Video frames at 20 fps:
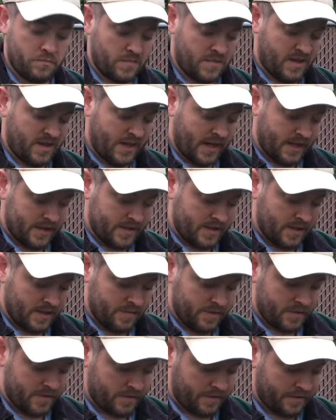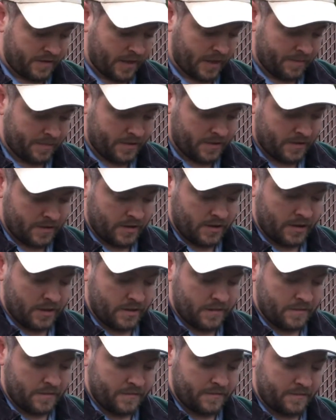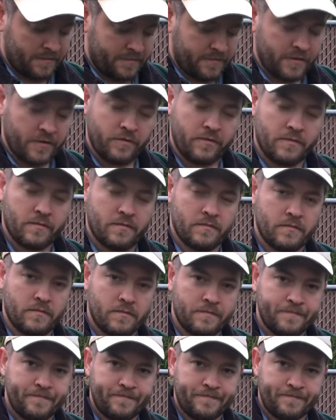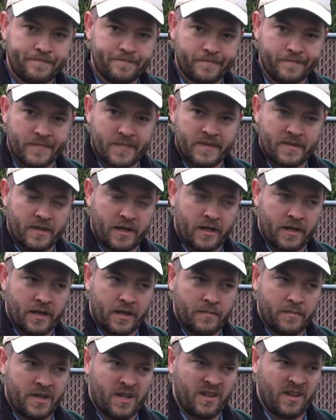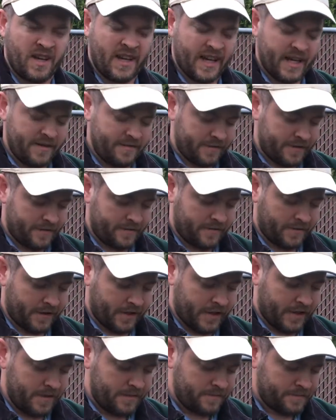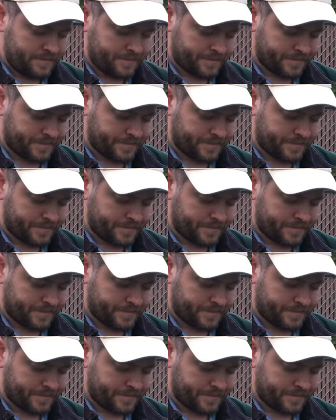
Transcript: that seems to have kept the fruit alive and fine.